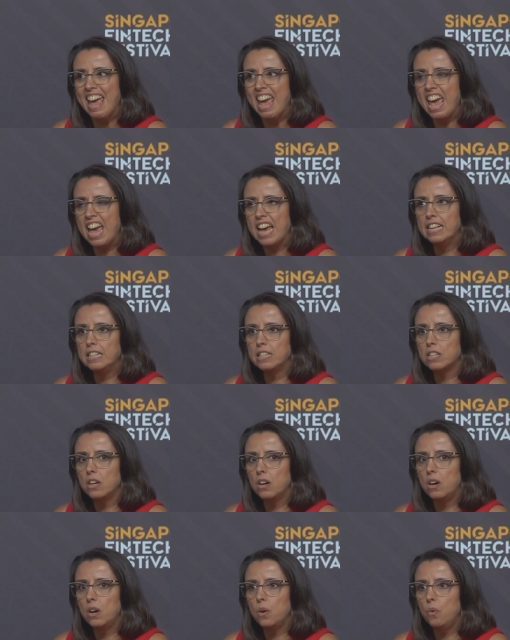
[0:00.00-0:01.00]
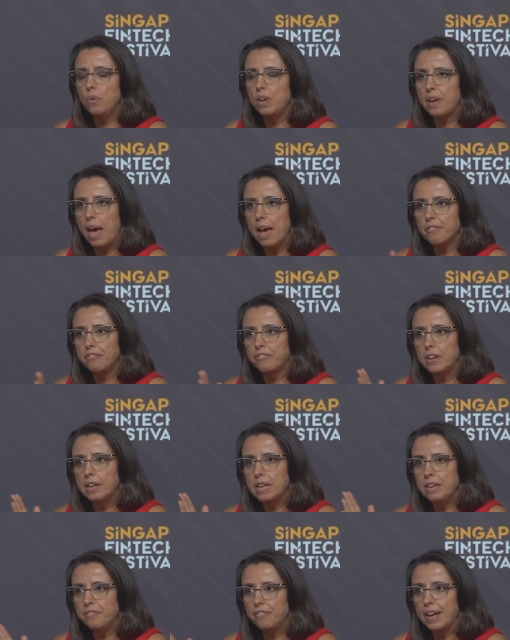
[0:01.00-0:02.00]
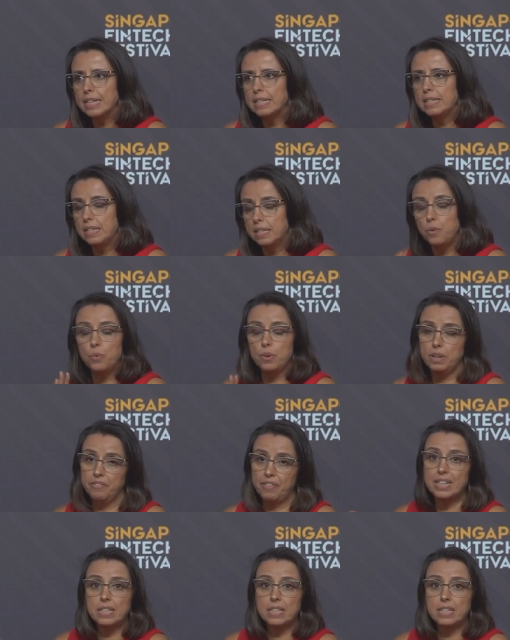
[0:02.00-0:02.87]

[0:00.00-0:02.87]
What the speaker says: And we have invested in